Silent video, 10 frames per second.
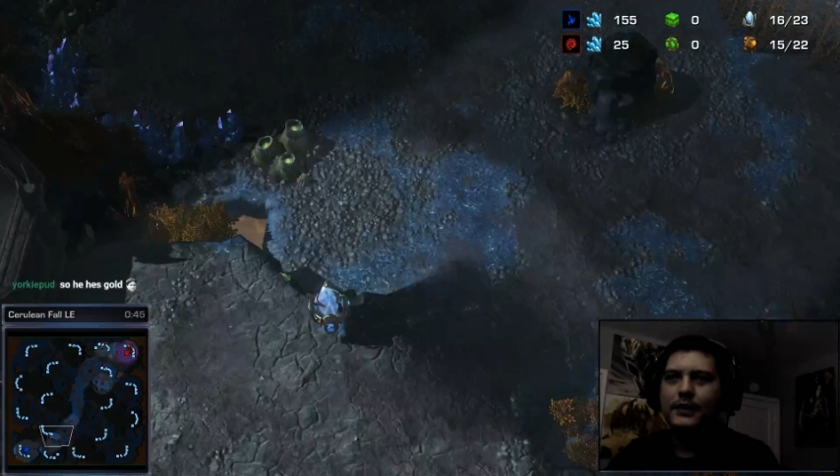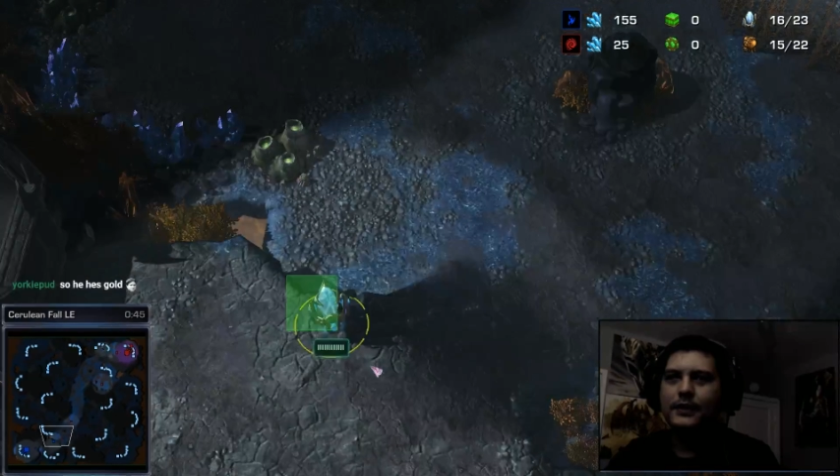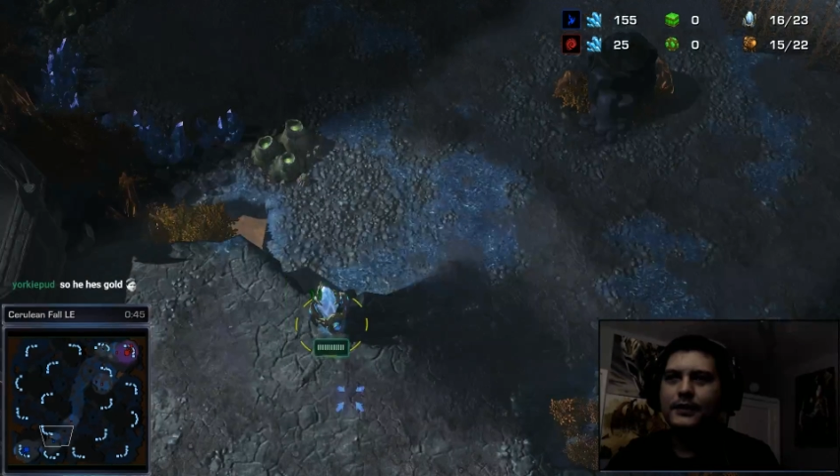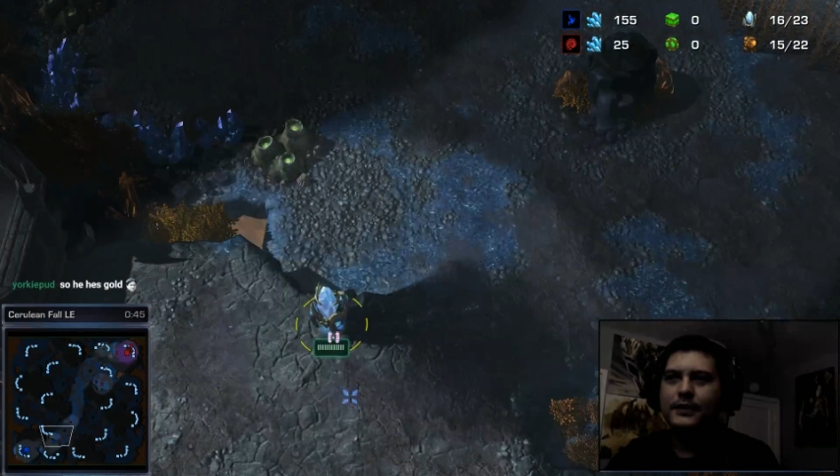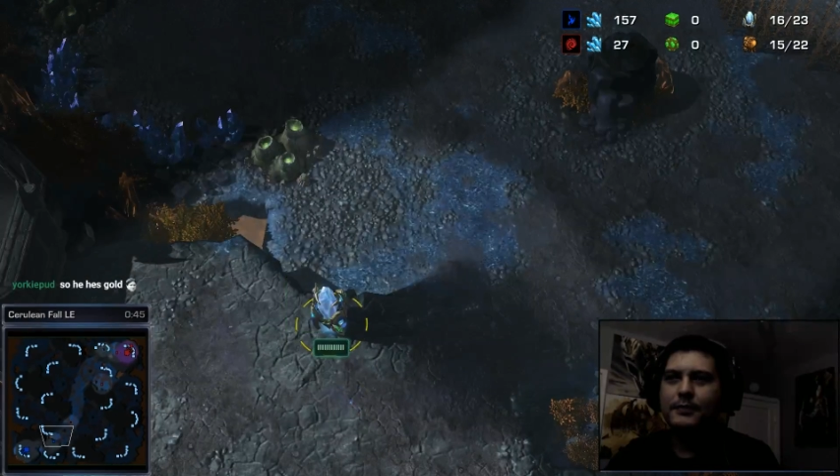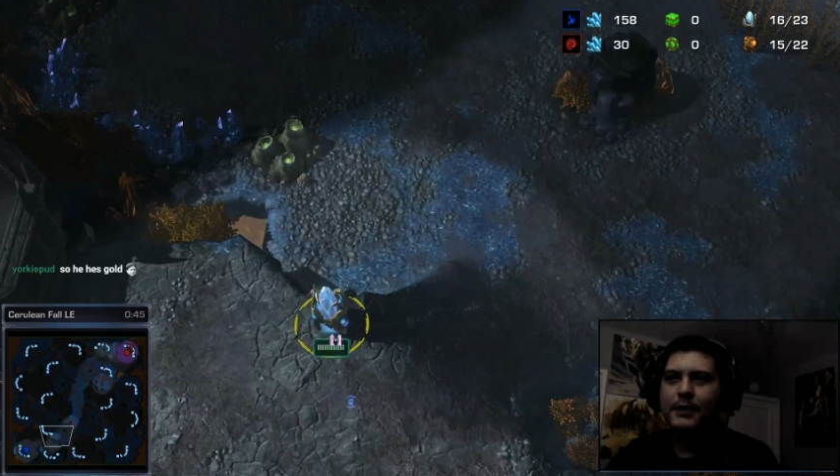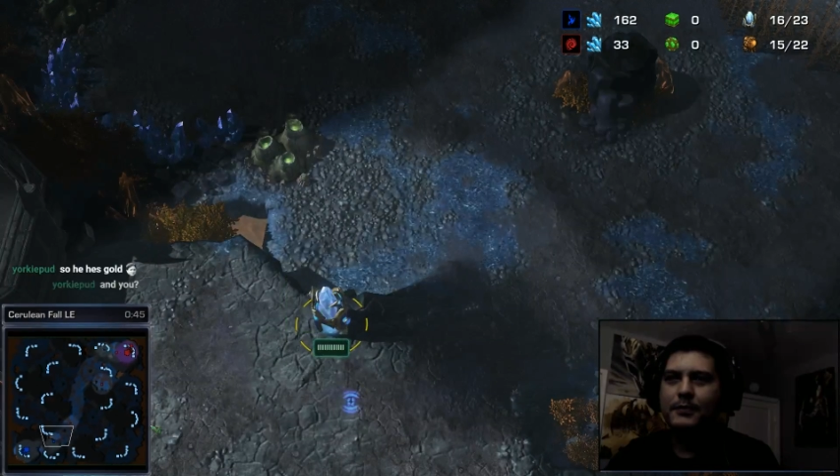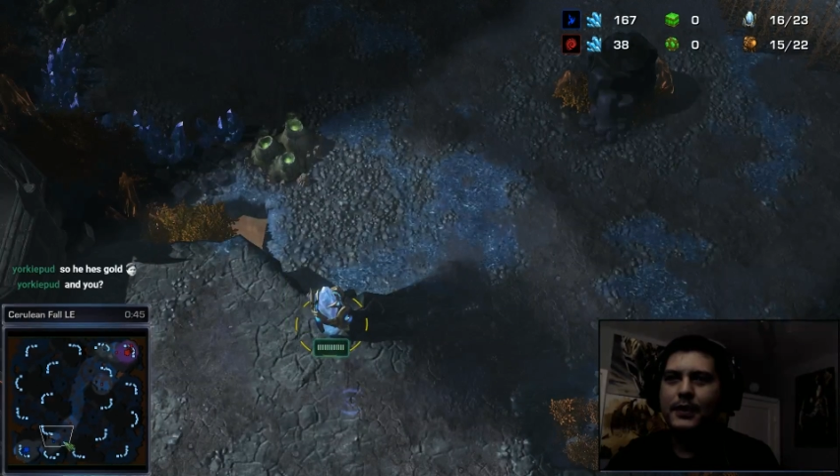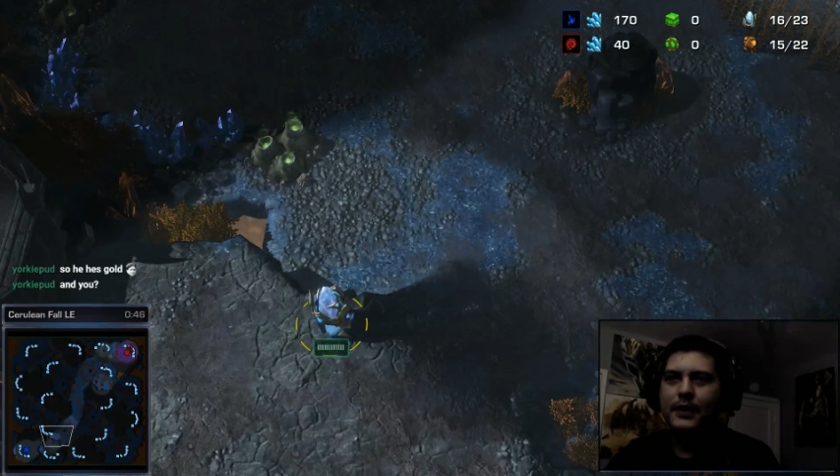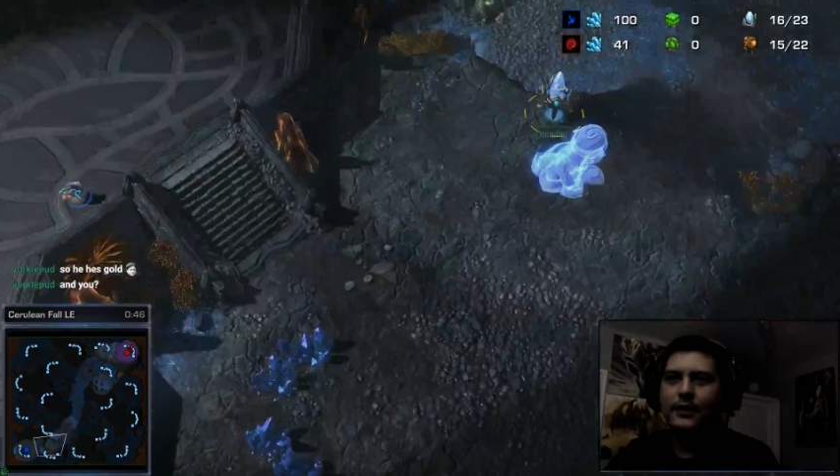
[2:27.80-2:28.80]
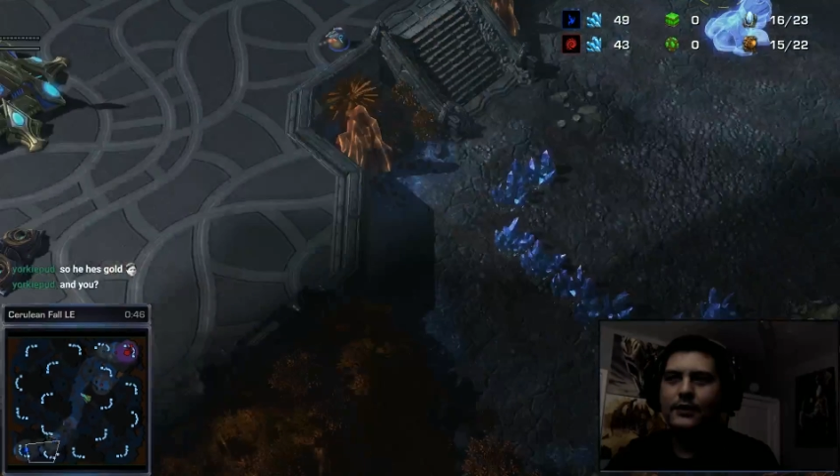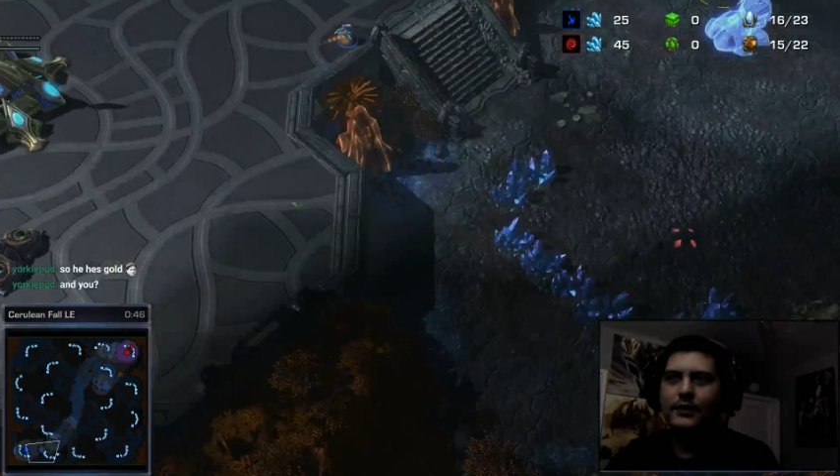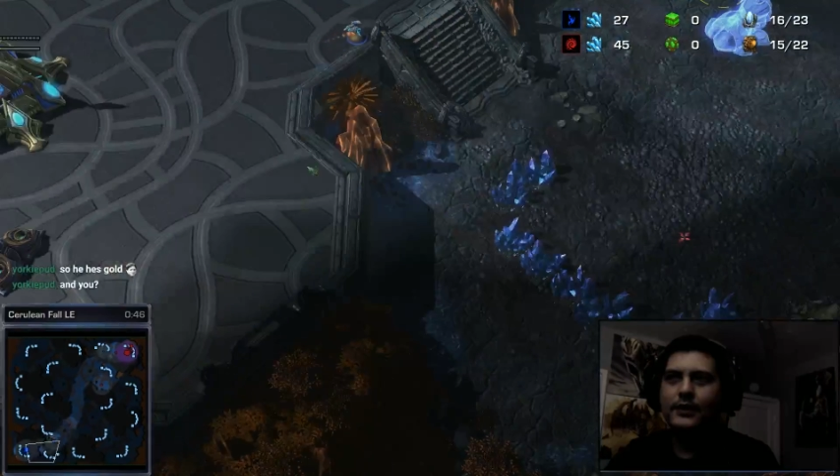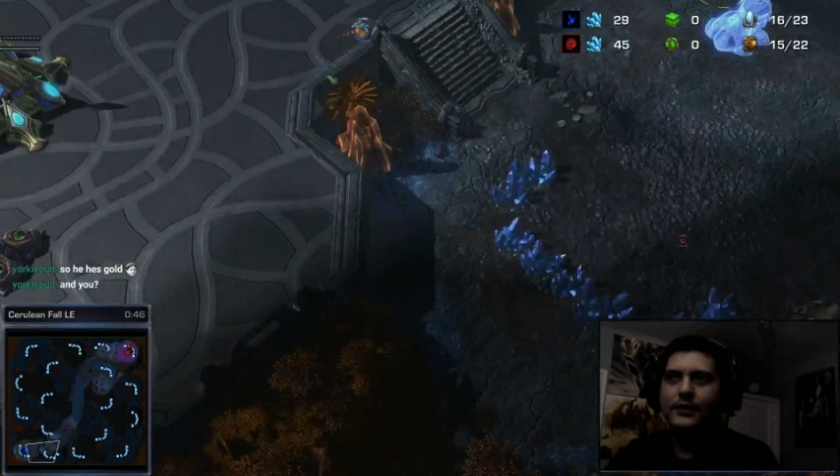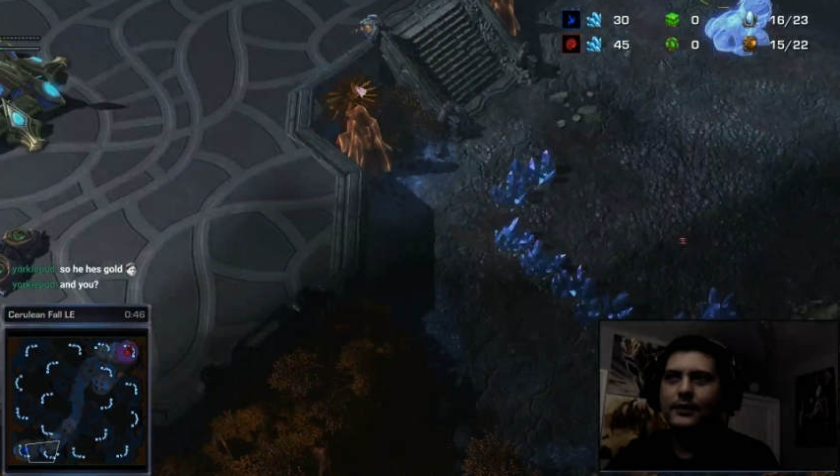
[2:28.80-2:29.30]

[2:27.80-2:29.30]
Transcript: Send my pylon here,